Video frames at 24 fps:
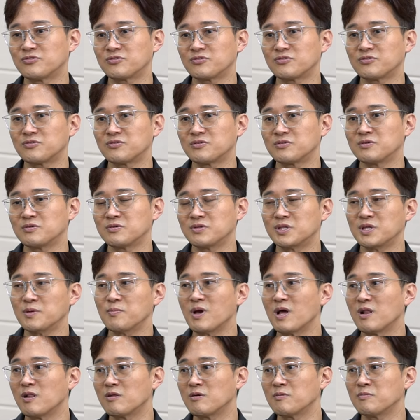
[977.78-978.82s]
to
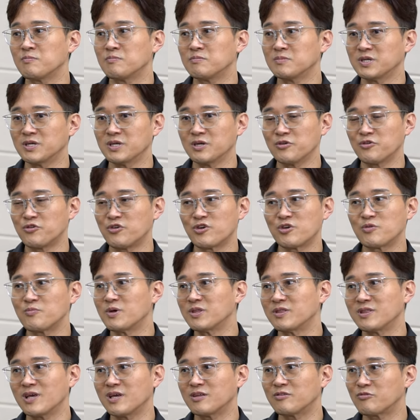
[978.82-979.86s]
develop a
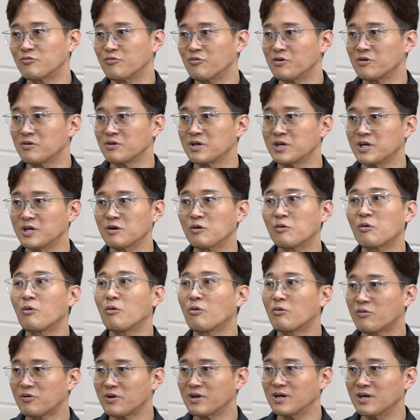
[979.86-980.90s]
human network in
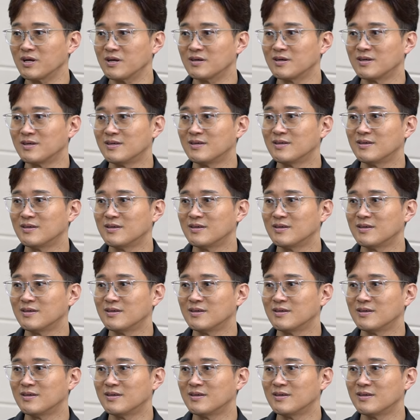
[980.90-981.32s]
Korea.